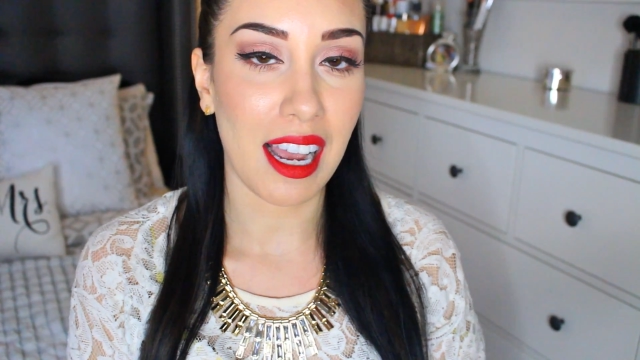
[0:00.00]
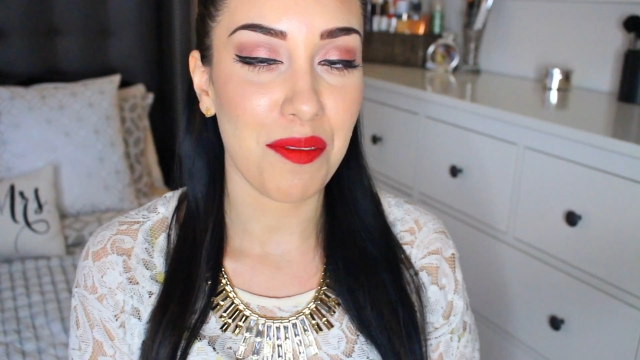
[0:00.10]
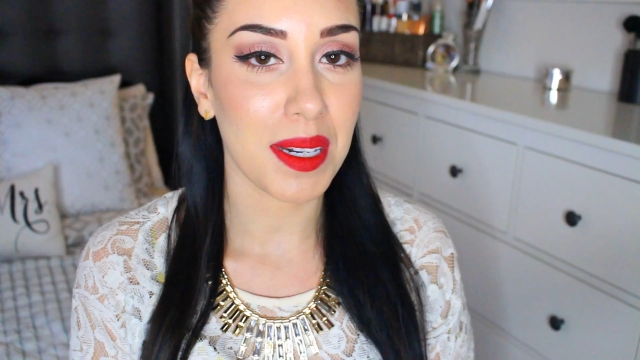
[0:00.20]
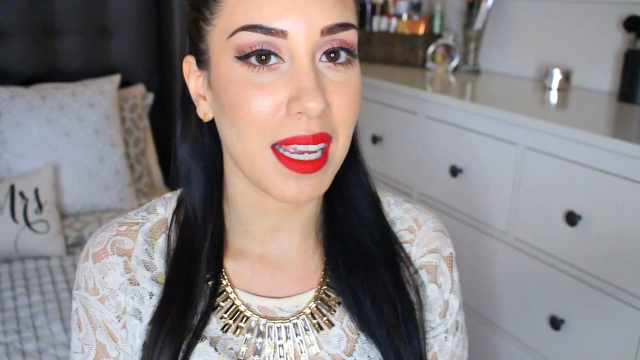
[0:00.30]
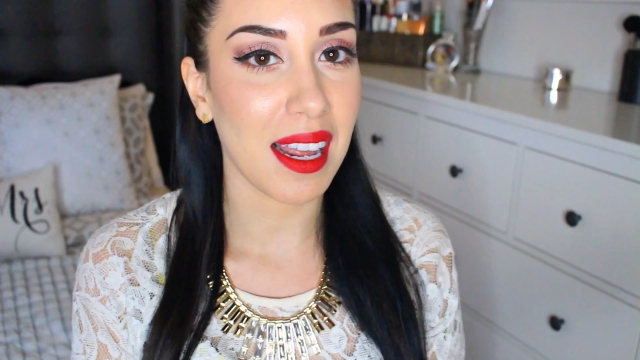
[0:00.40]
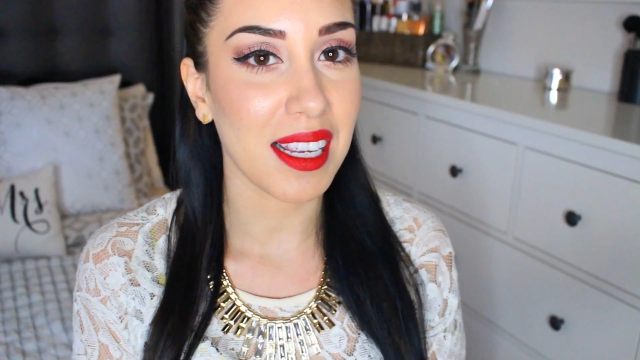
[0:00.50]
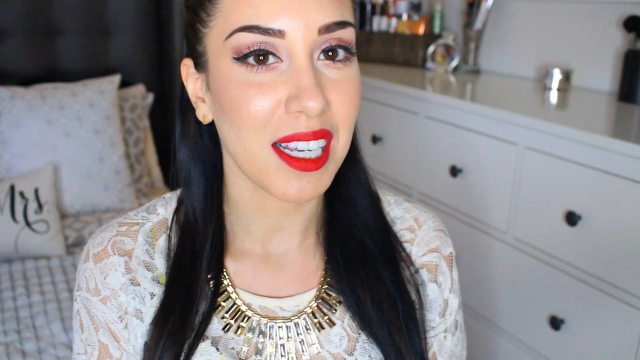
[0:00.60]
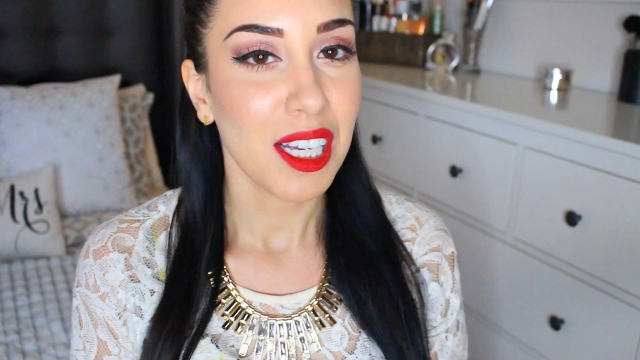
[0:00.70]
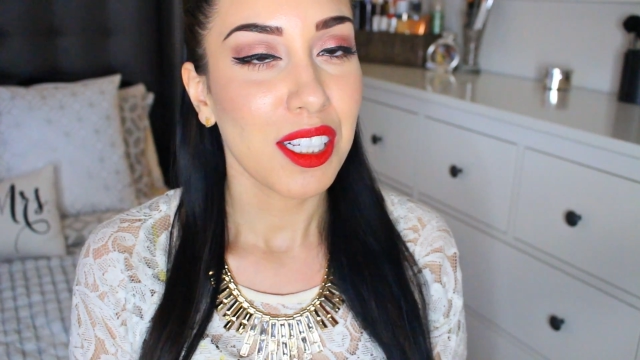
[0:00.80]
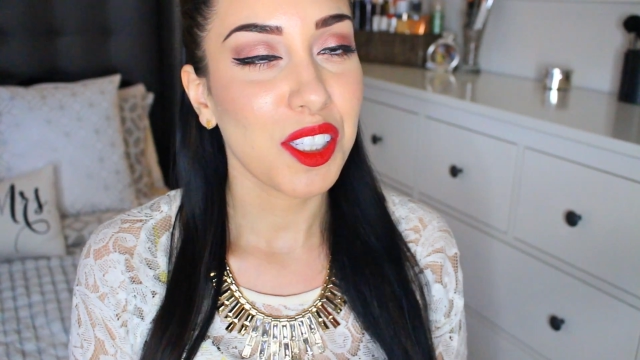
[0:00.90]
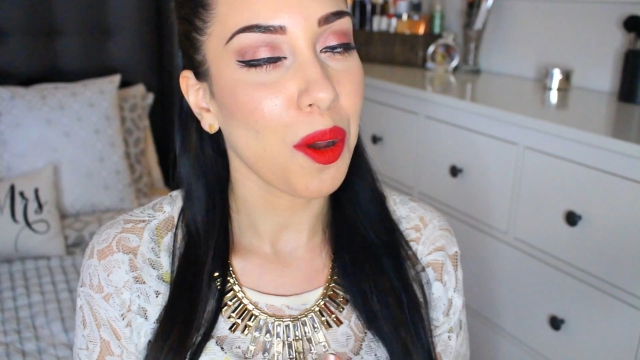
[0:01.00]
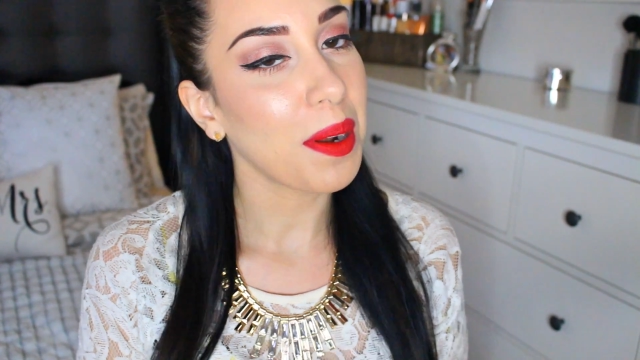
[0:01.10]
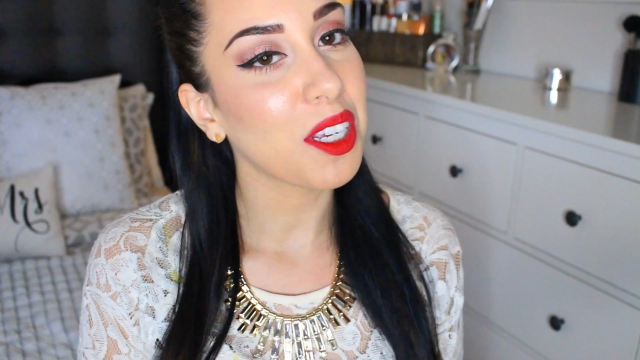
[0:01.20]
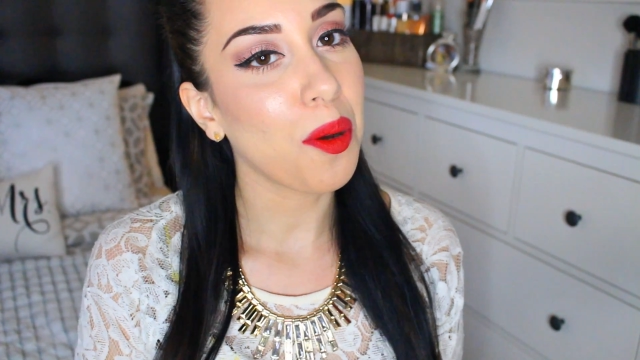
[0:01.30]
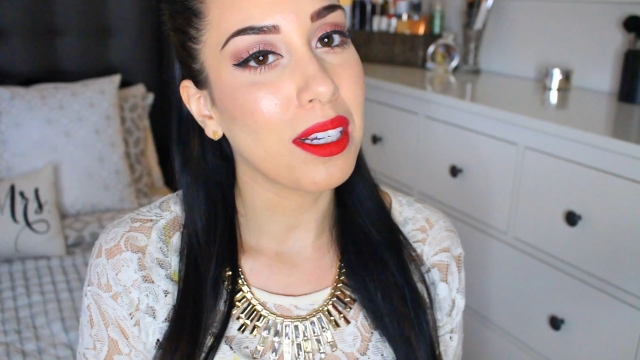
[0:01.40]
I've been getting so
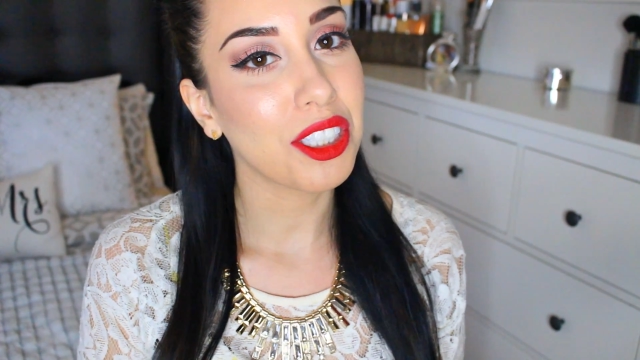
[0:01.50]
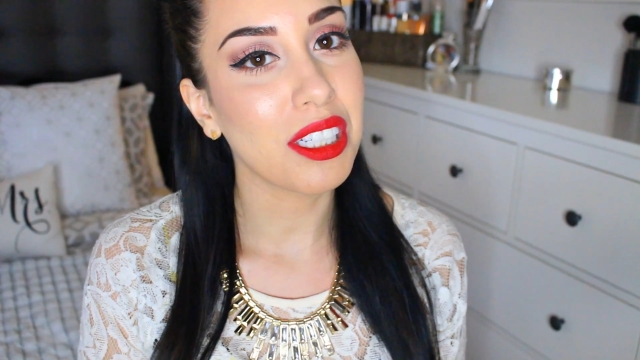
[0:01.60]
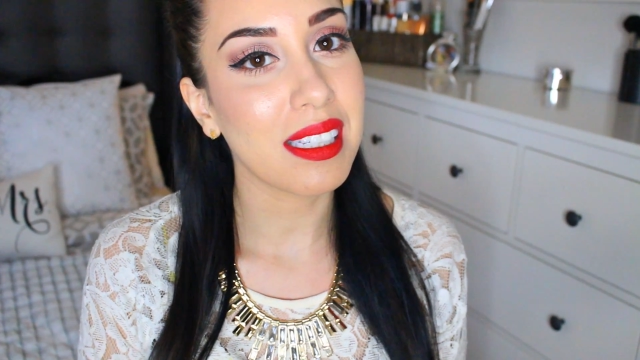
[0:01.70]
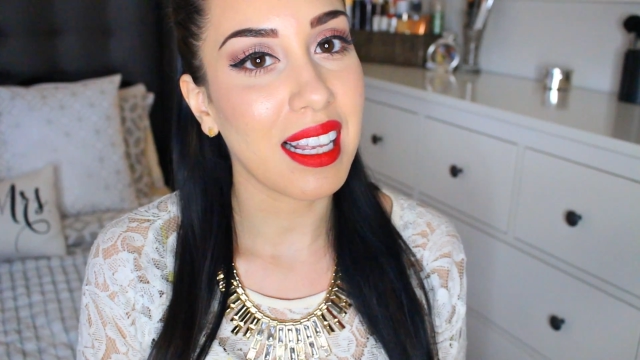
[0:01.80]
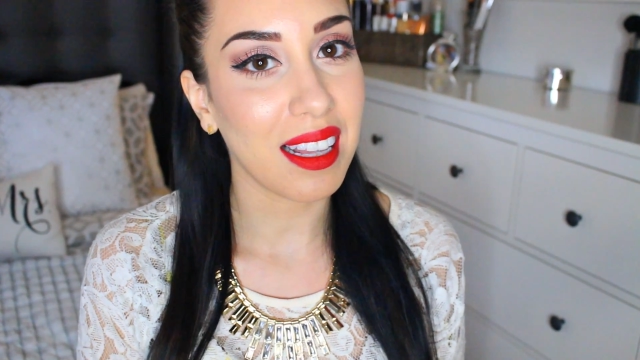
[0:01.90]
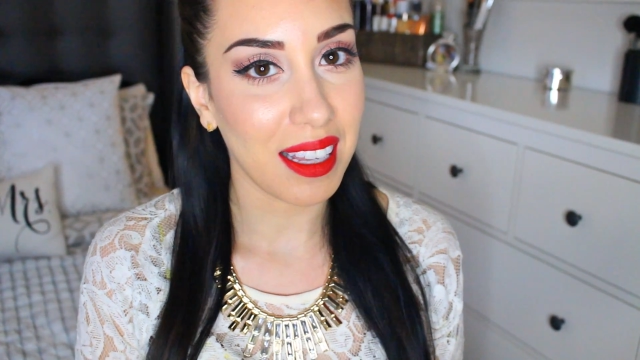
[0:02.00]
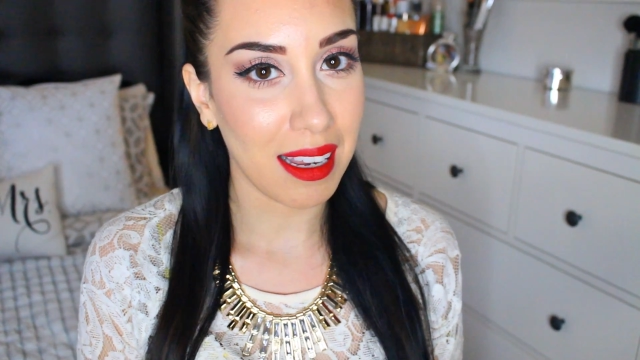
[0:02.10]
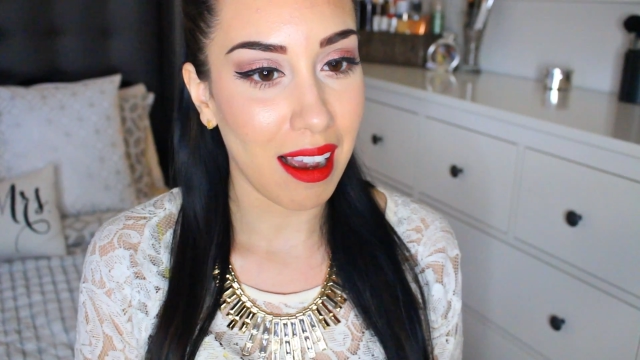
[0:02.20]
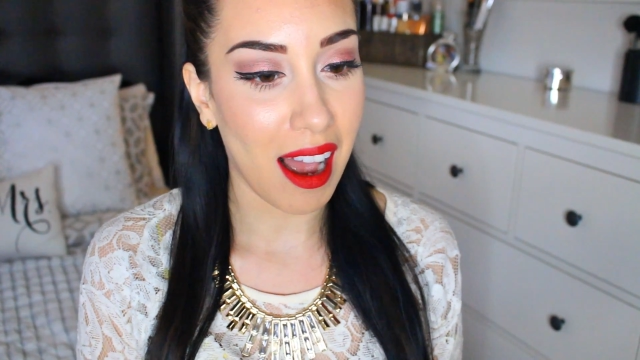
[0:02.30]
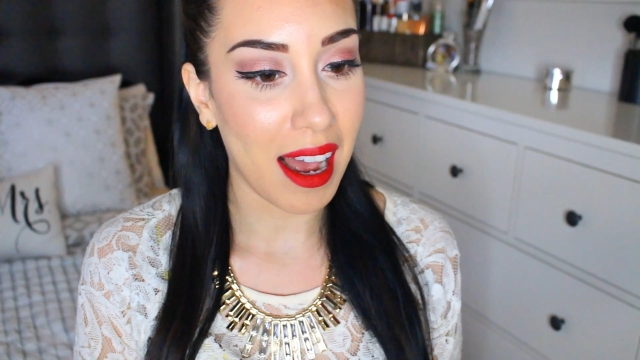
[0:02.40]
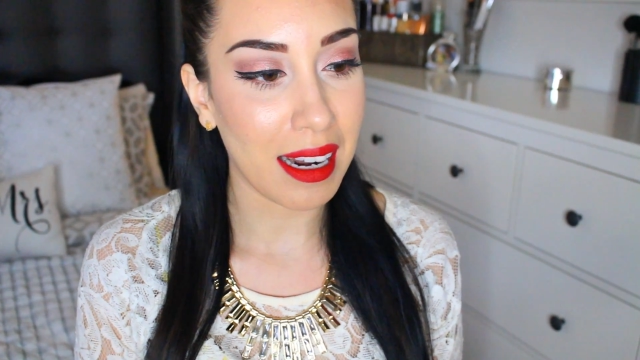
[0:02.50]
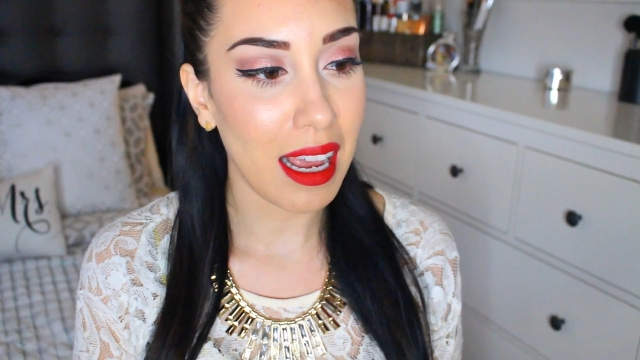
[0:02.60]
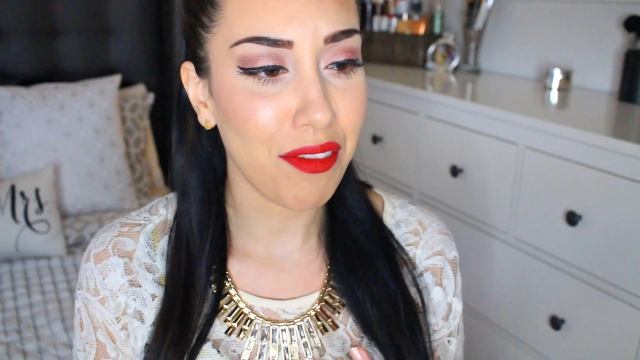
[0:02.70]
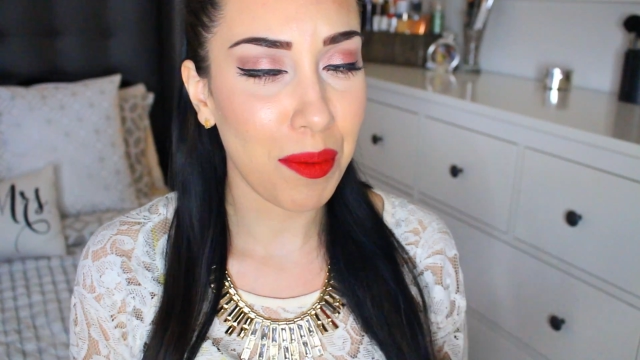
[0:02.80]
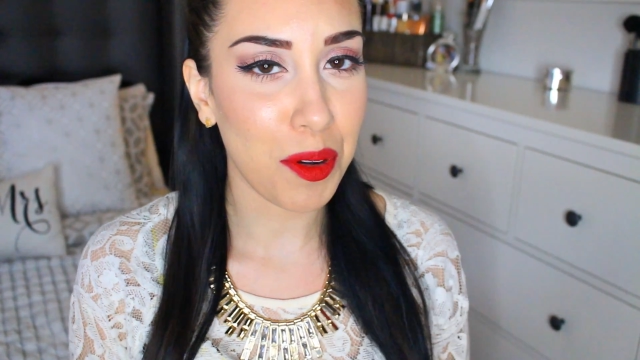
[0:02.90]
many questions lately on
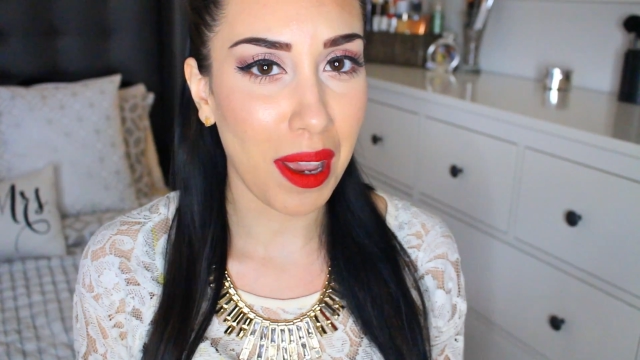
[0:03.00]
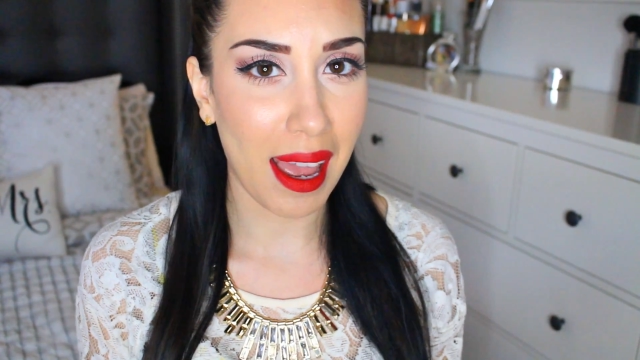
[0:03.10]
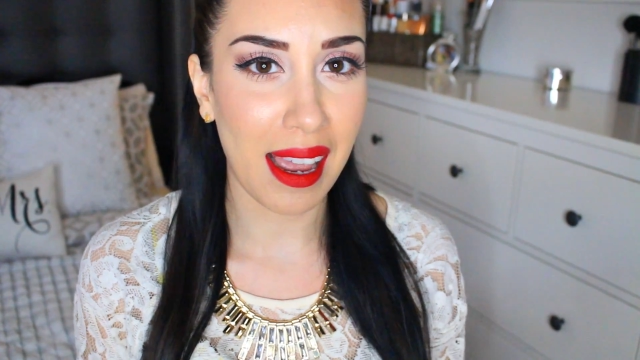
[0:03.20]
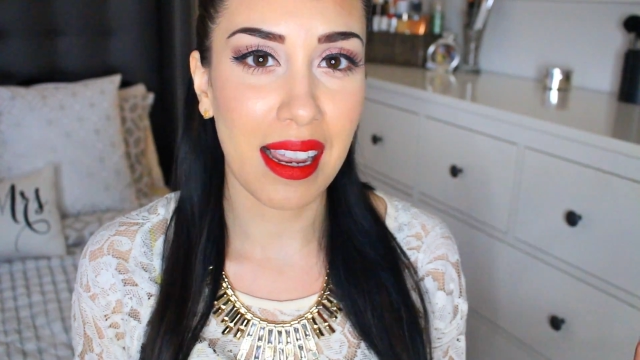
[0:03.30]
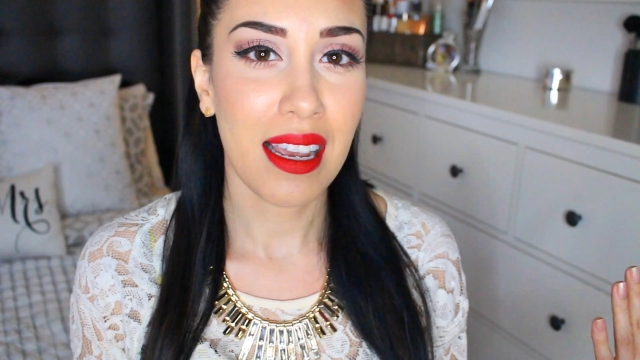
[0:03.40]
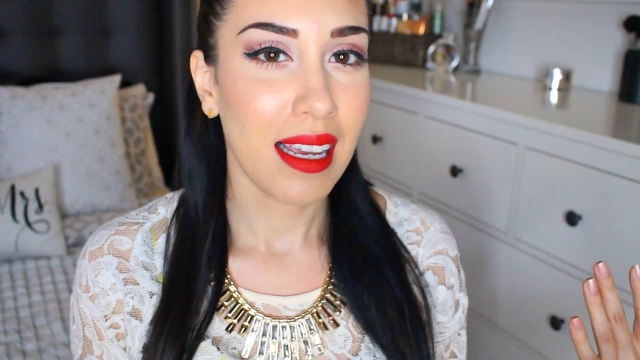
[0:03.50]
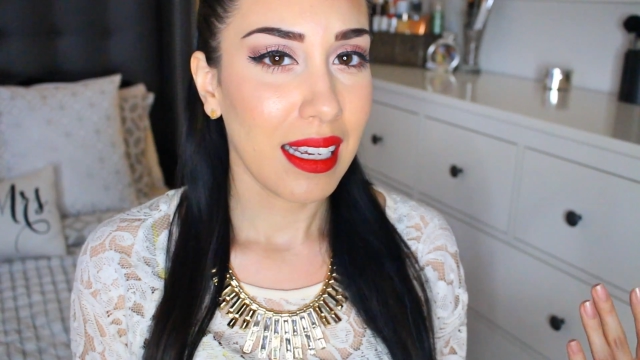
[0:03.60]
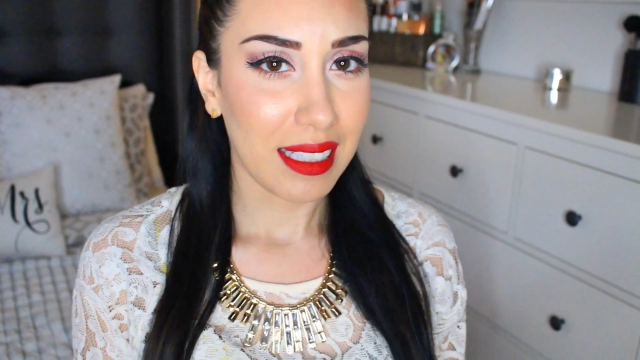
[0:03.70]
if I'm okay.